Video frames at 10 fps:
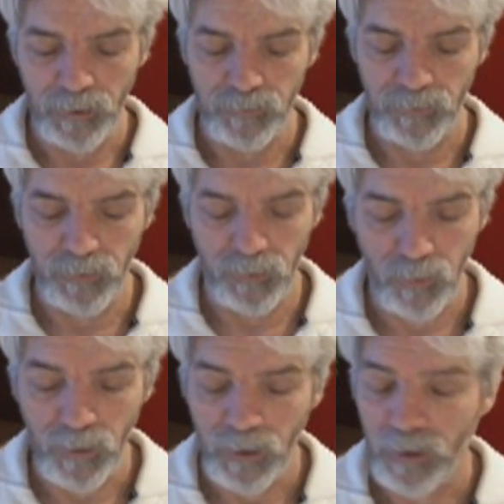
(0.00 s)

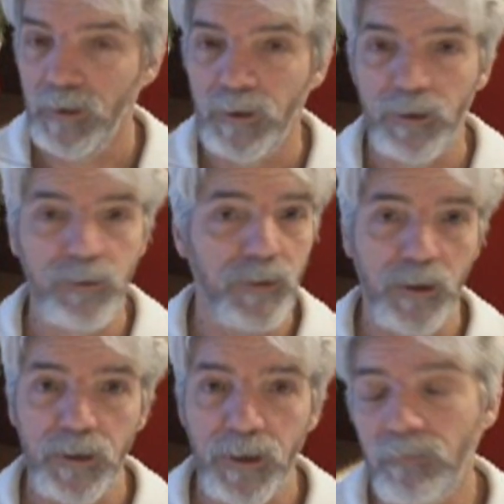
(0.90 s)
So it's,
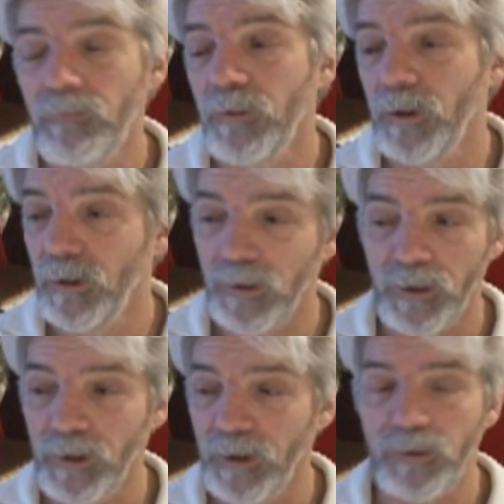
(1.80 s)
again, we're
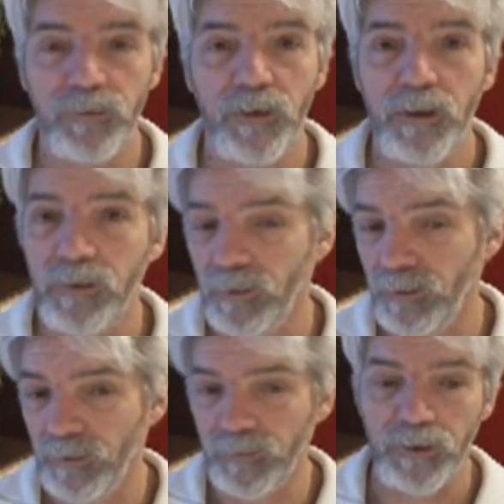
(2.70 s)
looking at a cycle,
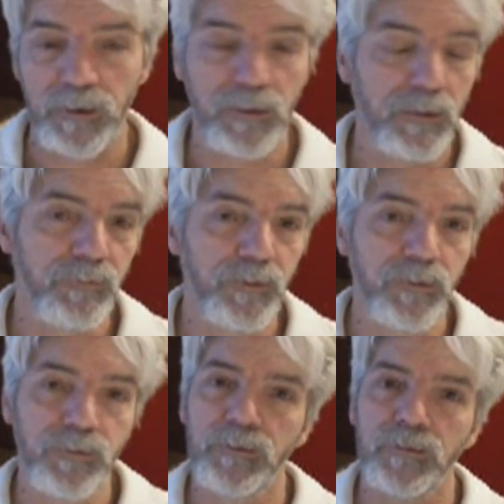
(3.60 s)
the cycle of the
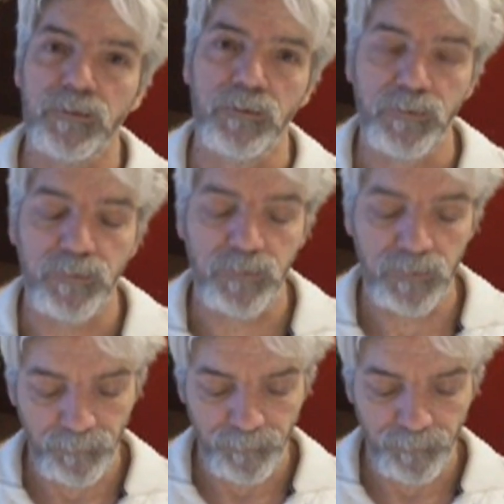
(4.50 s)
seasons.